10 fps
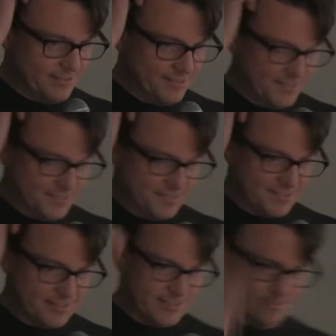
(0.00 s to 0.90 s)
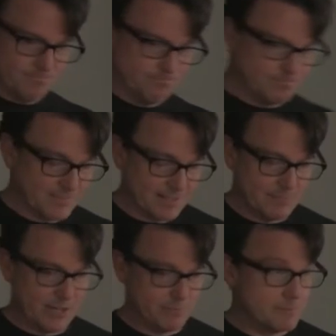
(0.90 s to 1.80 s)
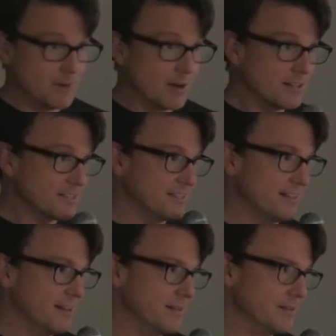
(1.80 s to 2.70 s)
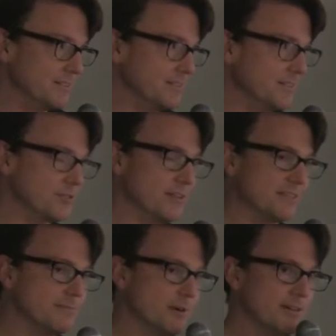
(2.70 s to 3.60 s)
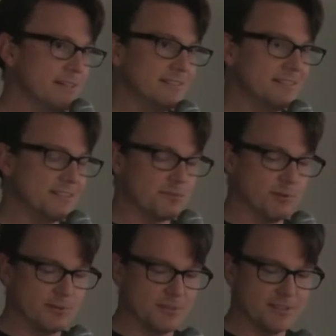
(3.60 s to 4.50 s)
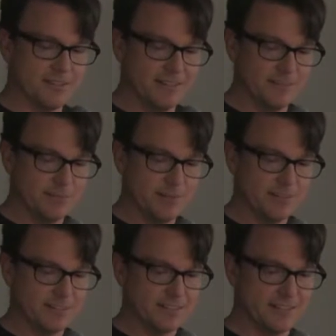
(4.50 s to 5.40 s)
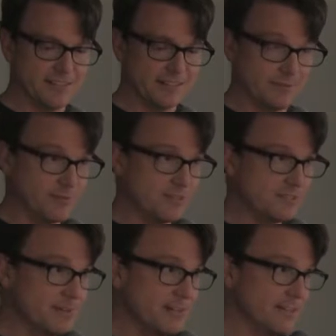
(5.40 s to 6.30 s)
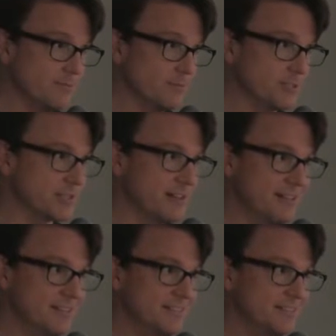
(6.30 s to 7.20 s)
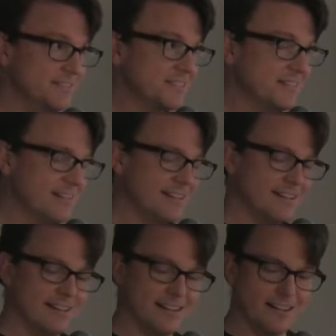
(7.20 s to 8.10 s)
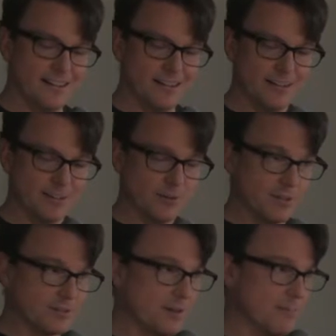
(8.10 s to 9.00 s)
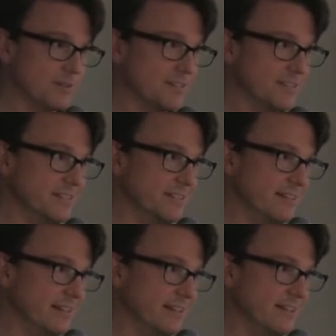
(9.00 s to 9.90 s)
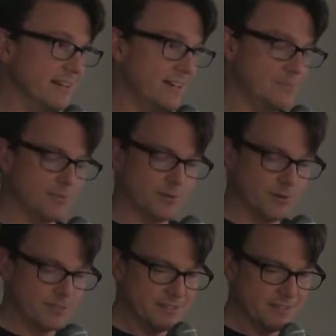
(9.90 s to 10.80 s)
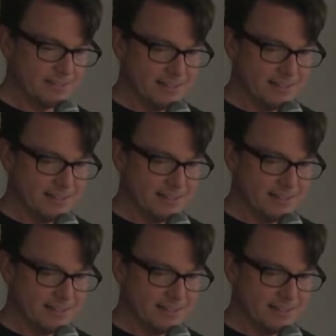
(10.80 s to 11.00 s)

this is uh, about BitMarkets markets and anonymous decentralized market. This work was done with uh, some friends of mine, Rich Collins, uh, Chris Robertson and Adam Thorsen.